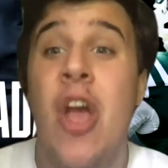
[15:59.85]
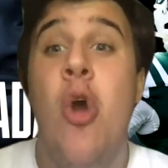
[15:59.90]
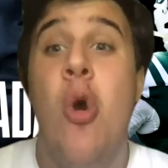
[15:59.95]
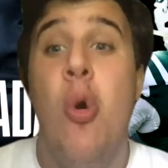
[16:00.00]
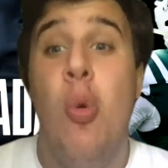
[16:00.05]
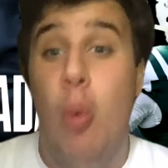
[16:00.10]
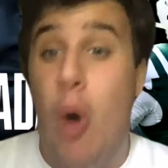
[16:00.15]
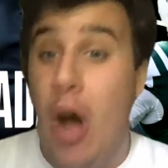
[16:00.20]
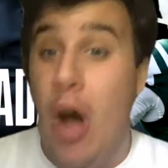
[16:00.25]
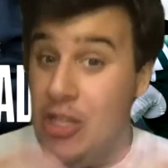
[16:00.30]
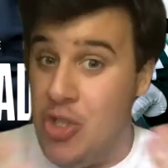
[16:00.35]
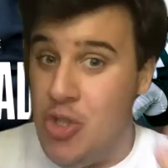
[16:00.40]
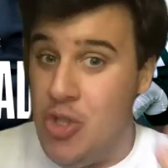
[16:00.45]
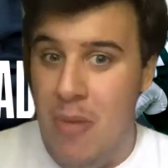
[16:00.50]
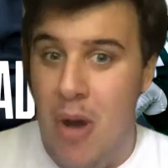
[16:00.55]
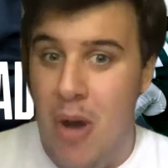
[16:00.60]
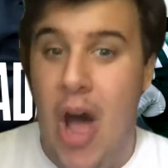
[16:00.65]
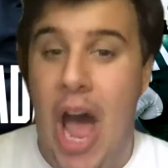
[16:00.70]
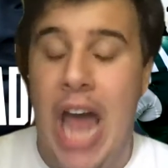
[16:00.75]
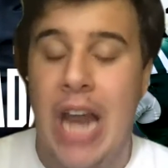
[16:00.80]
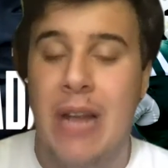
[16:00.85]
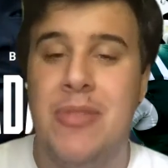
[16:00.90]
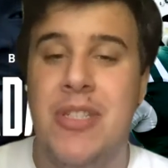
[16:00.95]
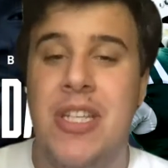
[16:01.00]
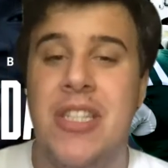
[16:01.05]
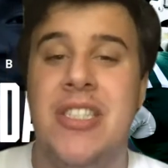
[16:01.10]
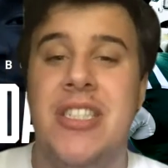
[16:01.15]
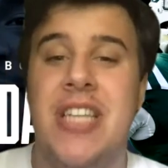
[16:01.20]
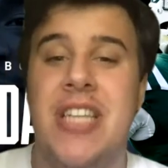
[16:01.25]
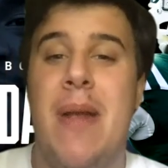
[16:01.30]
what Jamal Adams
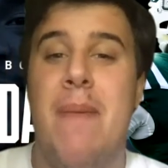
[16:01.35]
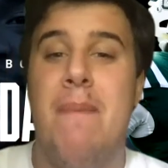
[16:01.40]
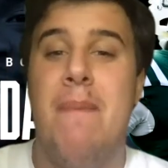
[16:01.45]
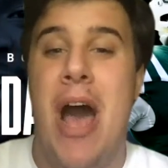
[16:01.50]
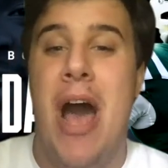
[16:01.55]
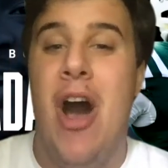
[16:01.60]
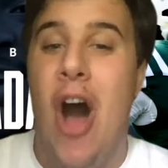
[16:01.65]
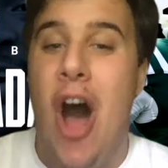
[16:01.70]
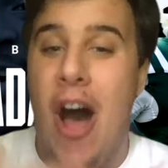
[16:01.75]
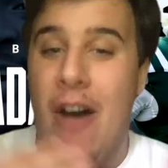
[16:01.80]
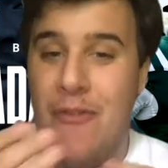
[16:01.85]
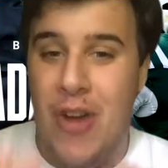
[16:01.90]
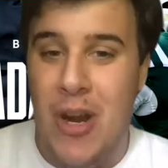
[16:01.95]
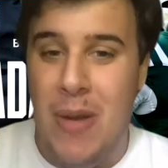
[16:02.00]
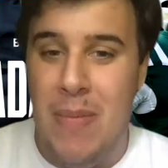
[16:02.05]
had said about offering him a